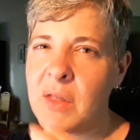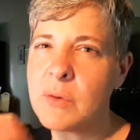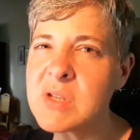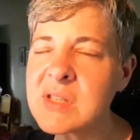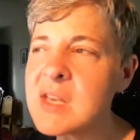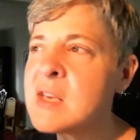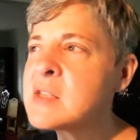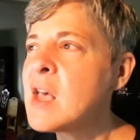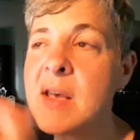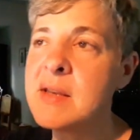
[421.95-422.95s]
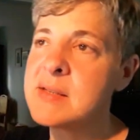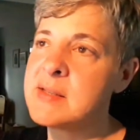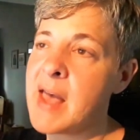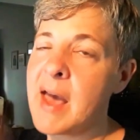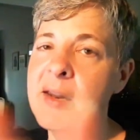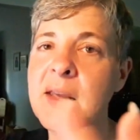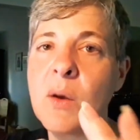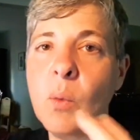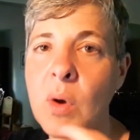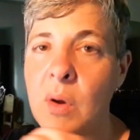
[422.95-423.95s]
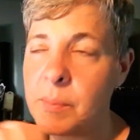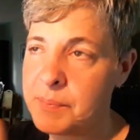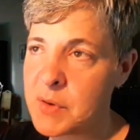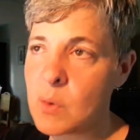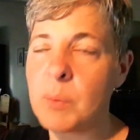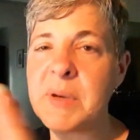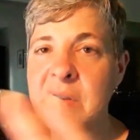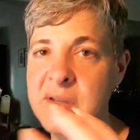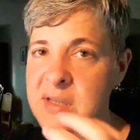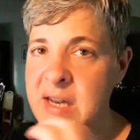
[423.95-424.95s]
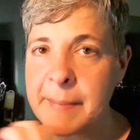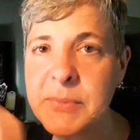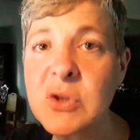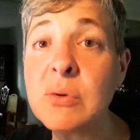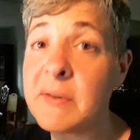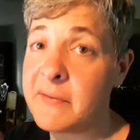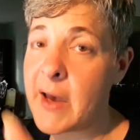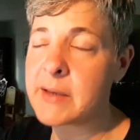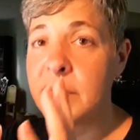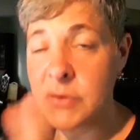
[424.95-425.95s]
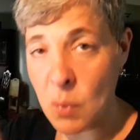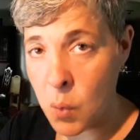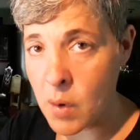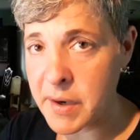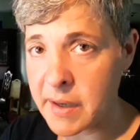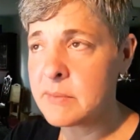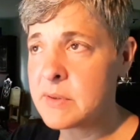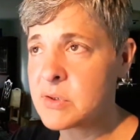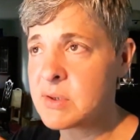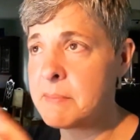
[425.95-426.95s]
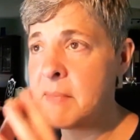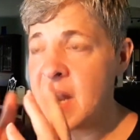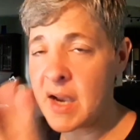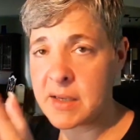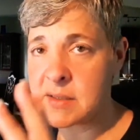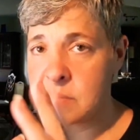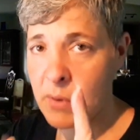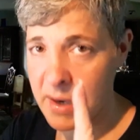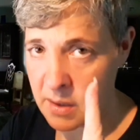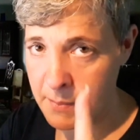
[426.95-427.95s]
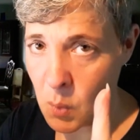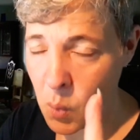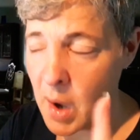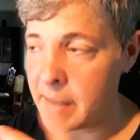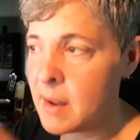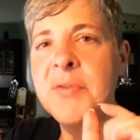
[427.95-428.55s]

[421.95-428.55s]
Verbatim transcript: of those things is that it will, there will be this Neptune effect. There's a warning. There's some nuggets. We're at number one.